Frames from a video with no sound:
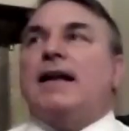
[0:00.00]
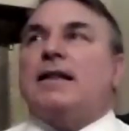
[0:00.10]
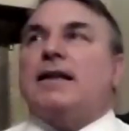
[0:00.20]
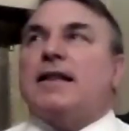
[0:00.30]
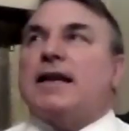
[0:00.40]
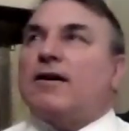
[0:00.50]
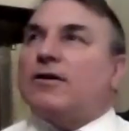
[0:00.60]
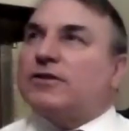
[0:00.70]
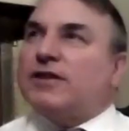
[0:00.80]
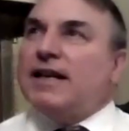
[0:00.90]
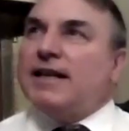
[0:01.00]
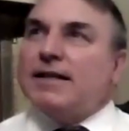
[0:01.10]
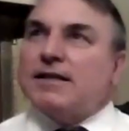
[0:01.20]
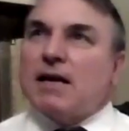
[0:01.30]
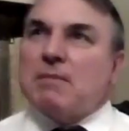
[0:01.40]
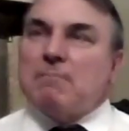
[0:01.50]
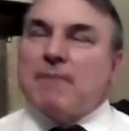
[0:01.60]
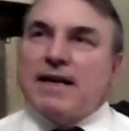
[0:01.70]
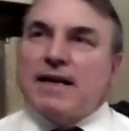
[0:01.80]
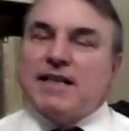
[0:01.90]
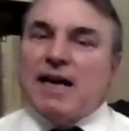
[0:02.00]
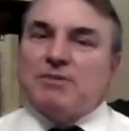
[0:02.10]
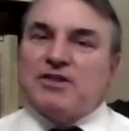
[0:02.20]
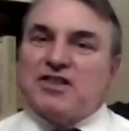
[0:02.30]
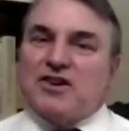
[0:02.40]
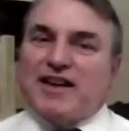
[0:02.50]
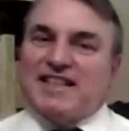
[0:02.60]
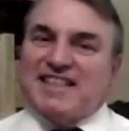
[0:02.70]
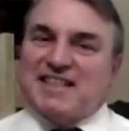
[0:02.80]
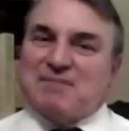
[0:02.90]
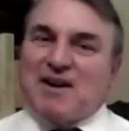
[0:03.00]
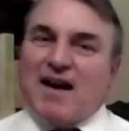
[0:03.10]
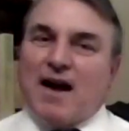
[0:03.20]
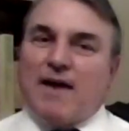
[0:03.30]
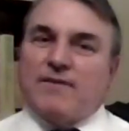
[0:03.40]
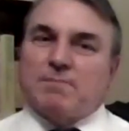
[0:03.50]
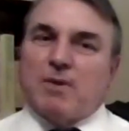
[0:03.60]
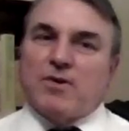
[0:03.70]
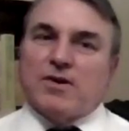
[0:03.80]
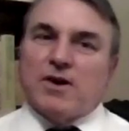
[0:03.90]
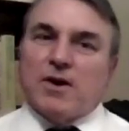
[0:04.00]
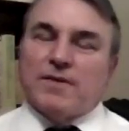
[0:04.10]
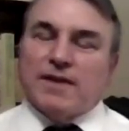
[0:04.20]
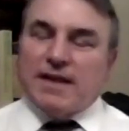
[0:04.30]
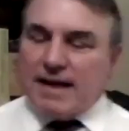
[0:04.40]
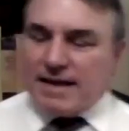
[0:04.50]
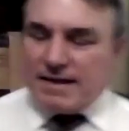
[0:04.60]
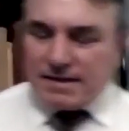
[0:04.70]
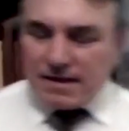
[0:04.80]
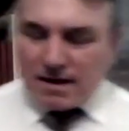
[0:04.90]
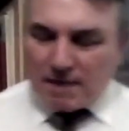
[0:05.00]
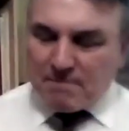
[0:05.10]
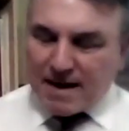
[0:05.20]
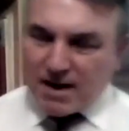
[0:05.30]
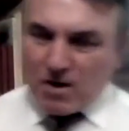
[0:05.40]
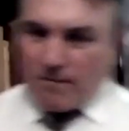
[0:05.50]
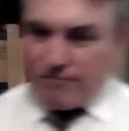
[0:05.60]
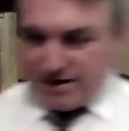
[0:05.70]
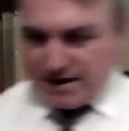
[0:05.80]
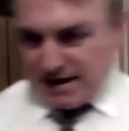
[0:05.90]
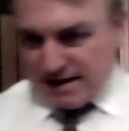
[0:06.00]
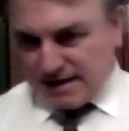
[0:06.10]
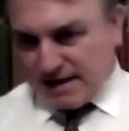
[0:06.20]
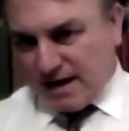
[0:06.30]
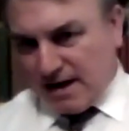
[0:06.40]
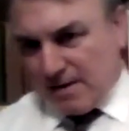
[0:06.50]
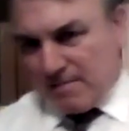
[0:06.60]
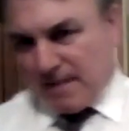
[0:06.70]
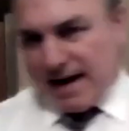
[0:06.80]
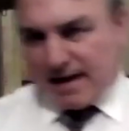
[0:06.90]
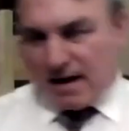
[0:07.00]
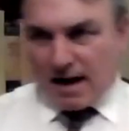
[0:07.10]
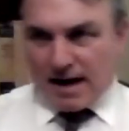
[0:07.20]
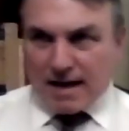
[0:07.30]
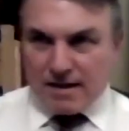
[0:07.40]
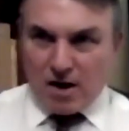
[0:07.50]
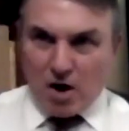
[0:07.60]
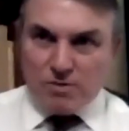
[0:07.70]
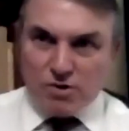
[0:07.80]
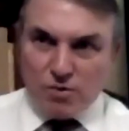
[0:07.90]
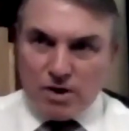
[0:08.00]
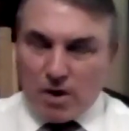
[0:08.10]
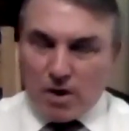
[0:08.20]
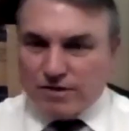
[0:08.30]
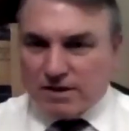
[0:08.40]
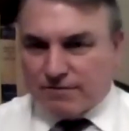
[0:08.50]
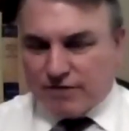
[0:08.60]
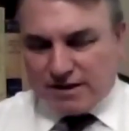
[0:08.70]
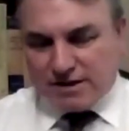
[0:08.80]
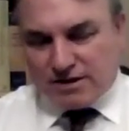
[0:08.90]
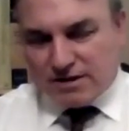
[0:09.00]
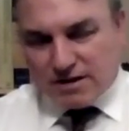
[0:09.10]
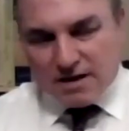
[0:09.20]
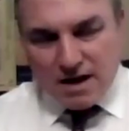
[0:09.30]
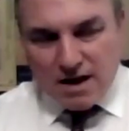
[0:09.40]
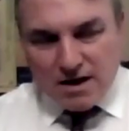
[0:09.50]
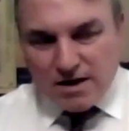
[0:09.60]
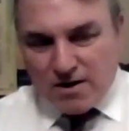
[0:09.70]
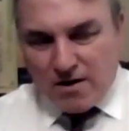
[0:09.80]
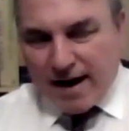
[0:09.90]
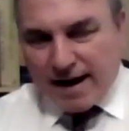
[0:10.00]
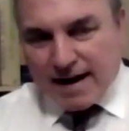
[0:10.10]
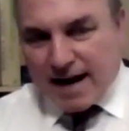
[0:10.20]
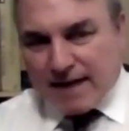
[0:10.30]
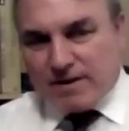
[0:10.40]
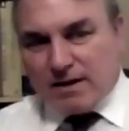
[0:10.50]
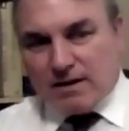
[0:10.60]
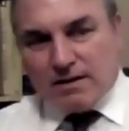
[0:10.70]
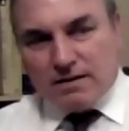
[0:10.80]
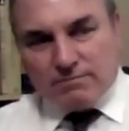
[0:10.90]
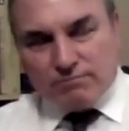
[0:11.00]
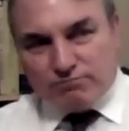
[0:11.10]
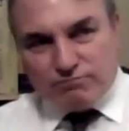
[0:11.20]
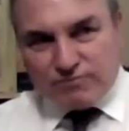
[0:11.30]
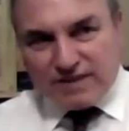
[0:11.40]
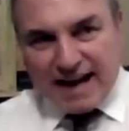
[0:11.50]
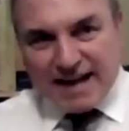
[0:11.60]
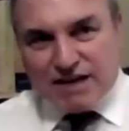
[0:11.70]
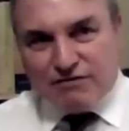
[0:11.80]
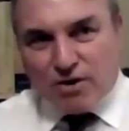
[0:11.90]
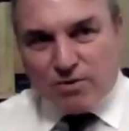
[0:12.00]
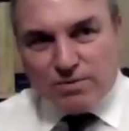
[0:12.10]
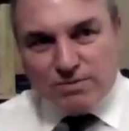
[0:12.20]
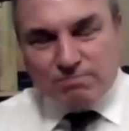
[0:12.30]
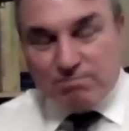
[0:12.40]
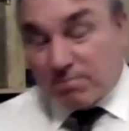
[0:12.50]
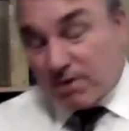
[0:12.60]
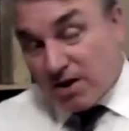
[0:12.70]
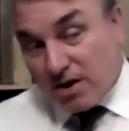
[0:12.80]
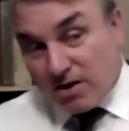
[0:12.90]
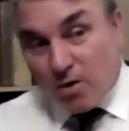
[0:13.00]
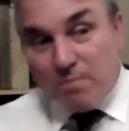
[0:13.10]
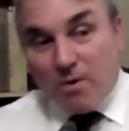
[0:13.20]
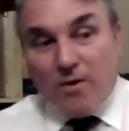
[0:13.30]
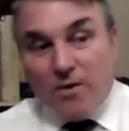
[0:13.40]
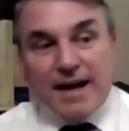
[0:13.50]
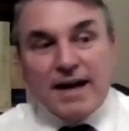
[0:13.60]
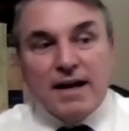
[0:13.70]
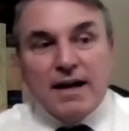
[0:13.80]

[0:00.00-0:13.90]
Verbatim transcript: there, there, are teenagers come in many shapes and sizes i mean I, have spoken over the years at many conferences um, and at catholic homeschooling conferences for instance you know i can have a little 10 year old girl or boy